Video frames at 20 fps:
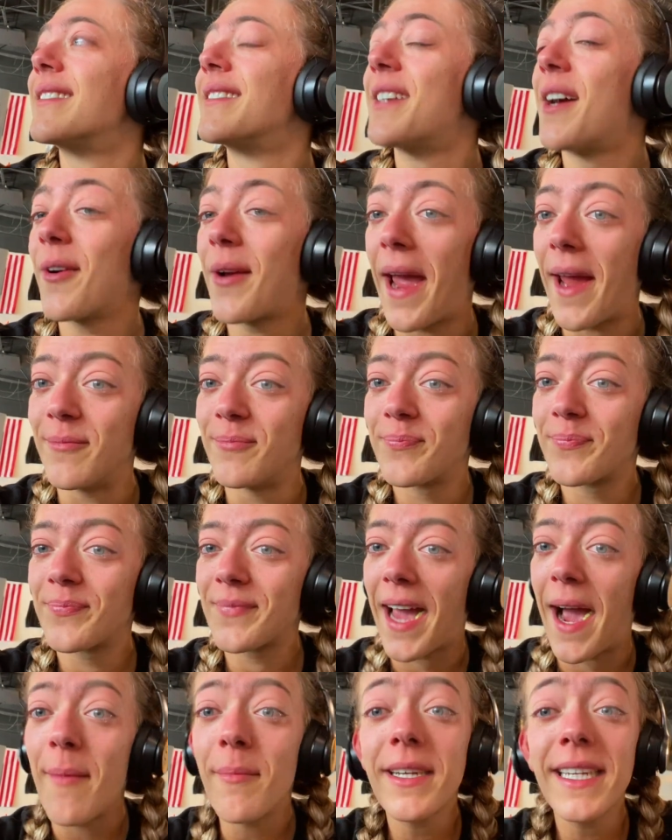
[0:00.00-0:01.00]
Okay.
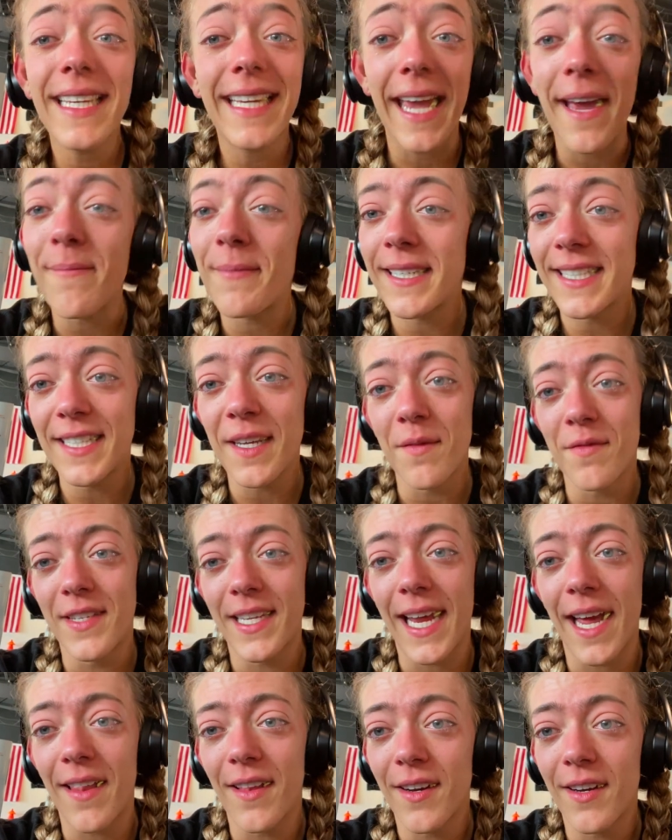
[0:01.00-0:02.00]
I'm going to get myself
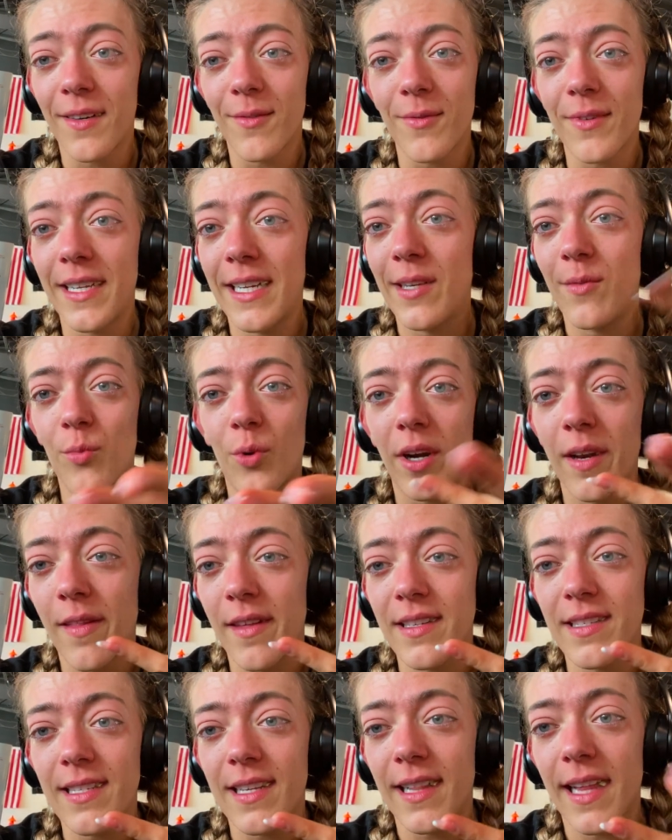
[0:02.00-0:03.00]
together in one of
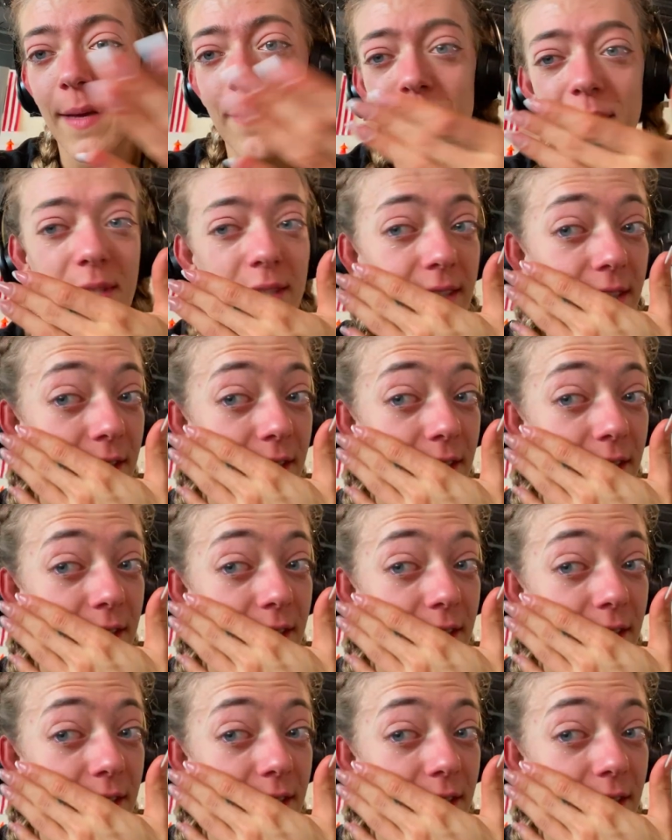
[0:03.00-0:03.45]
these clips,